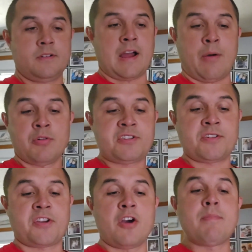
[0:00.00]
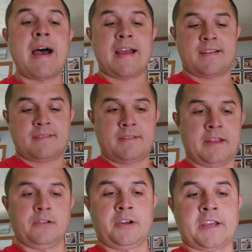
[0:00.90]
I want you to go back
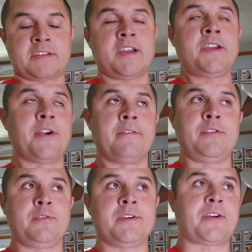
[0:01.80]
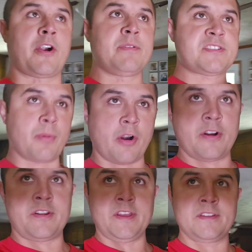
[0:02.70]
and look at the interview that Kirby
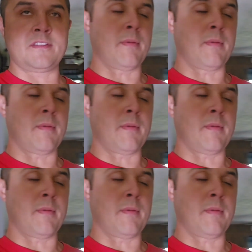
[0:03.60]
Smart did,